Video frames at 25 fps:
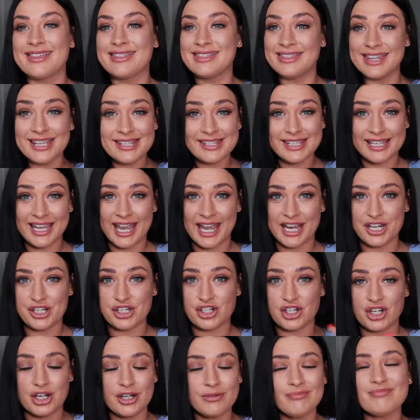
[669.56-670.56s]
this
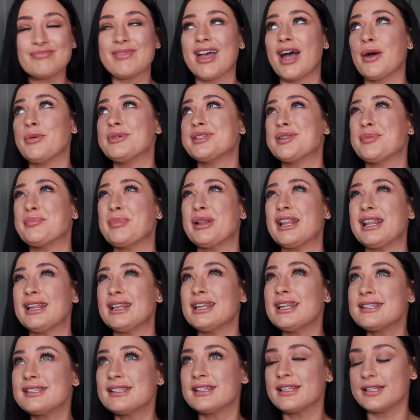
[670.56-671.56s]
occasion I was
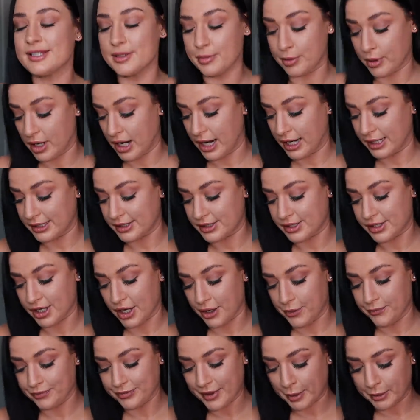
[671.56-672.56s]
pleasantly surprised. So
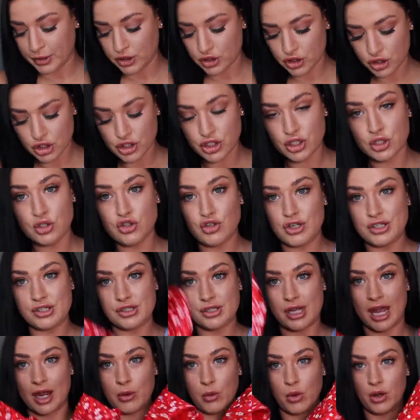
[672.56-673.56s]
I'm gonna show you two
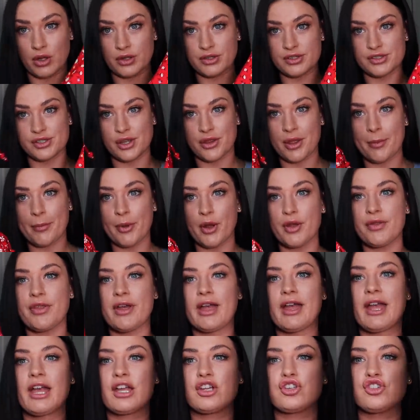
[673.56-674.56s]
dresses at once. So they're both
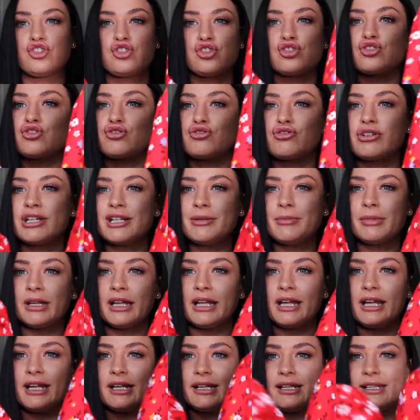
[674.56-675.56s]

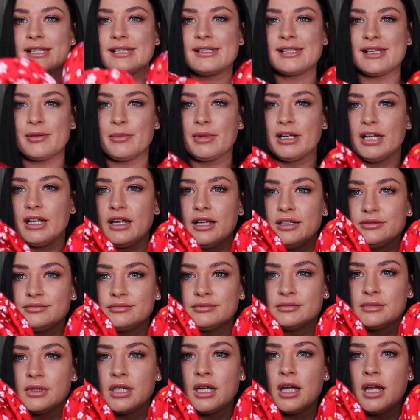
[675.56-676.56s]
extremely similar,
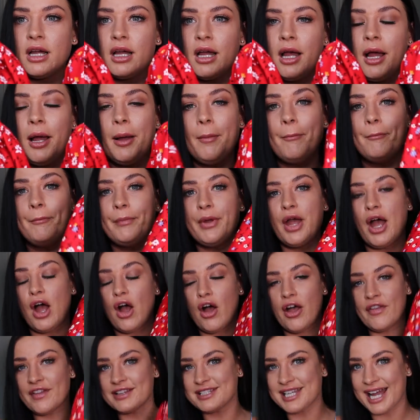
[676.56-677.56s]
but
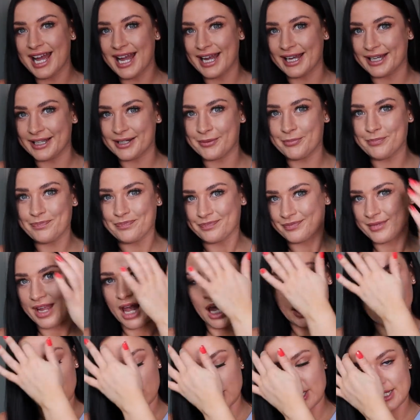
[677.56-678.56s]
at the time
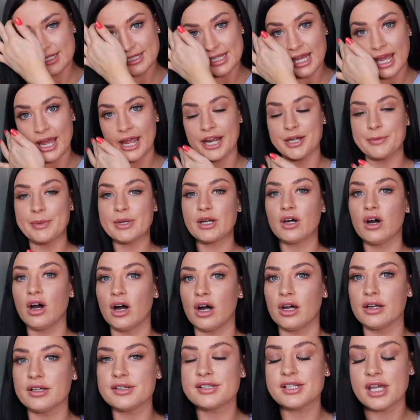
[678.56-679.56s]
I couldn't decide,
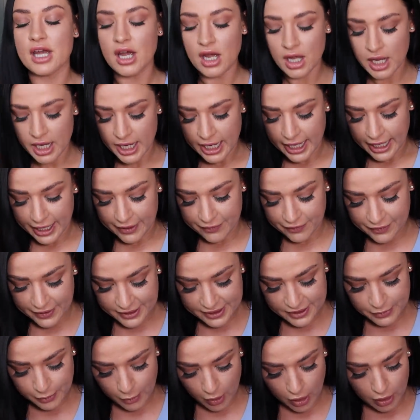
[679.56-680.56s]
because in
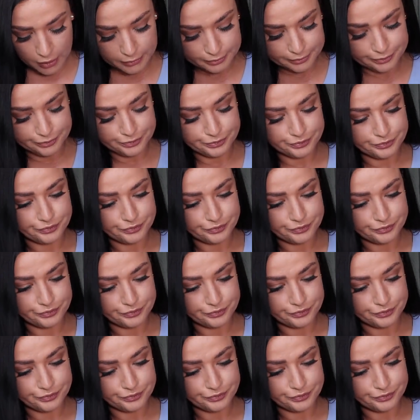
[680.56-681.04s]
this one,